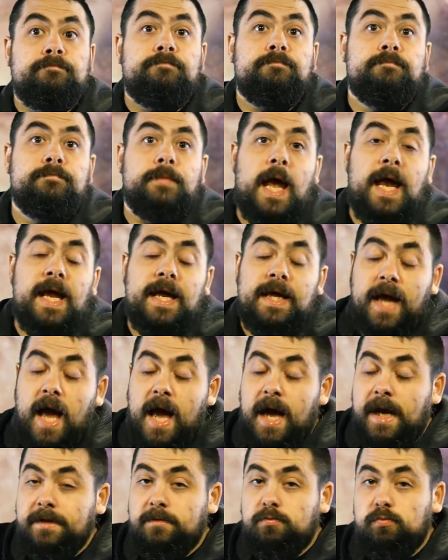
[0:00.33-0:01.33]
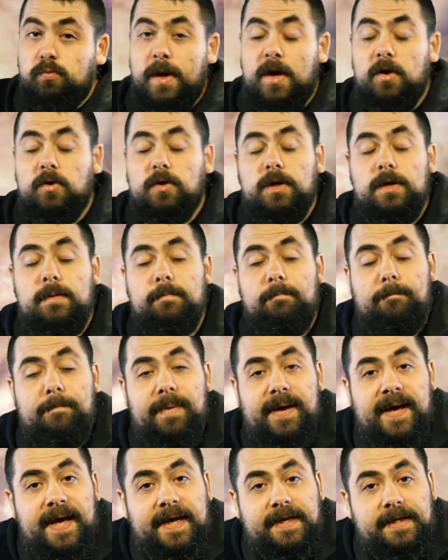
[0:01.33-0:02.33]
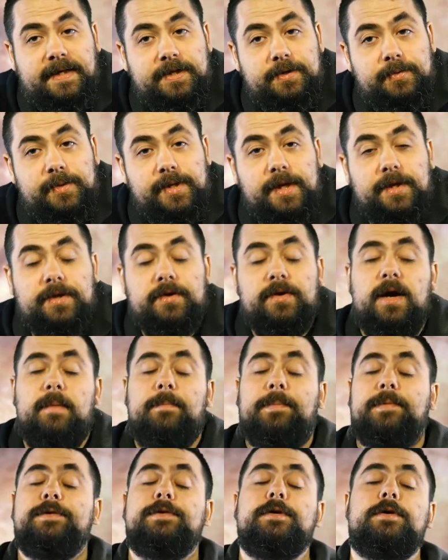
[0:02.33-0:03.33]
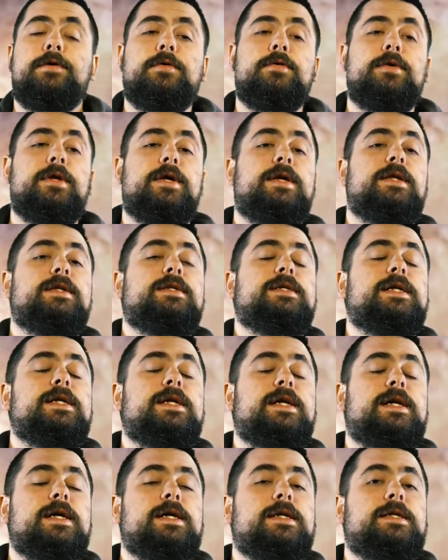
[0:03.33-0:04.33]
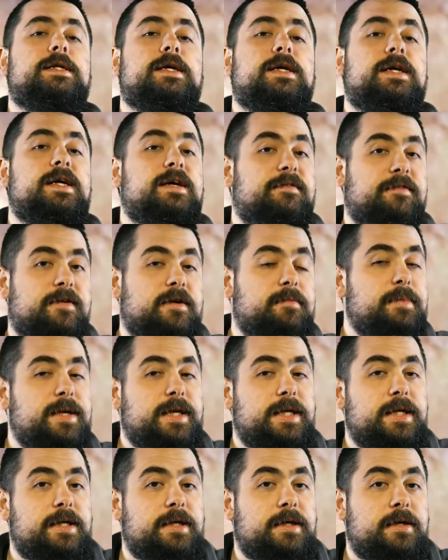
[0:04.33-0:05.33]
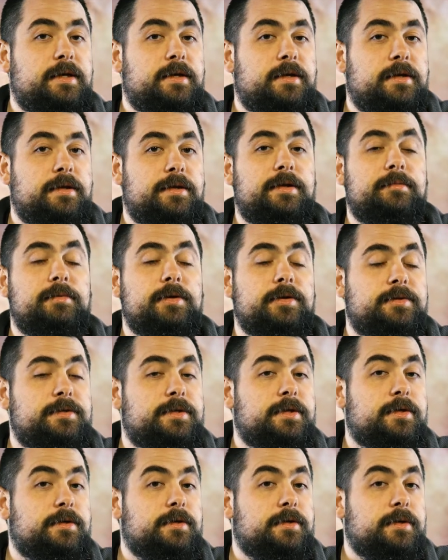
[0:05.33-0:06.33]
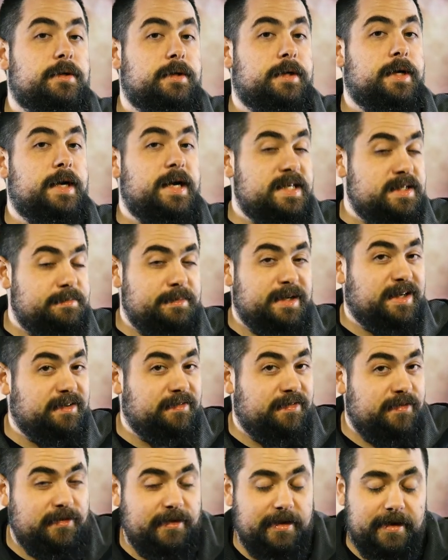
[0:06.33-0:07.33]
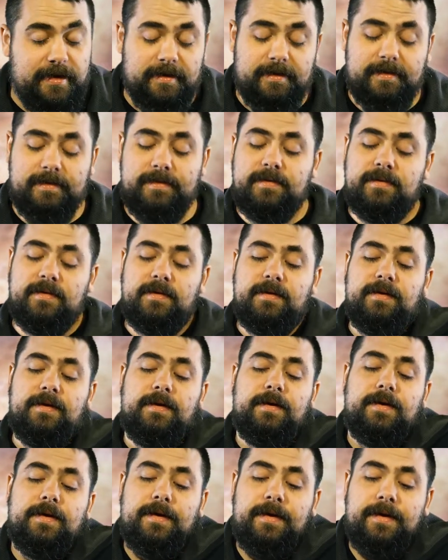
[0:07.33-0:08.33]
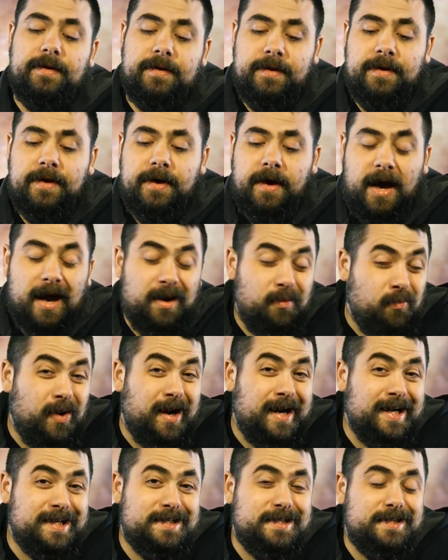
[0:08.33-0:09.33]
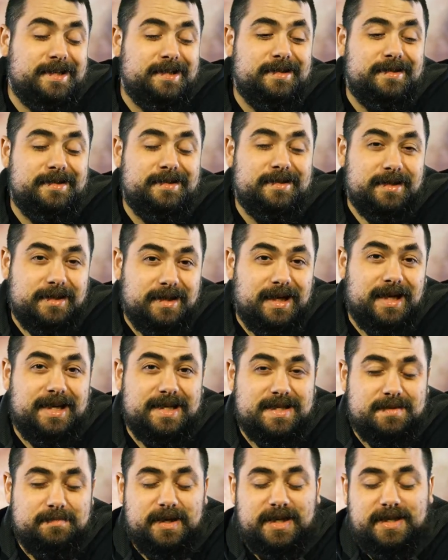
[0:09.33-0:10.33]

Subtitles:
Hey guys, welcome back to another episode, and tonight I have committed the most cosmic of sins. I watched Cosmic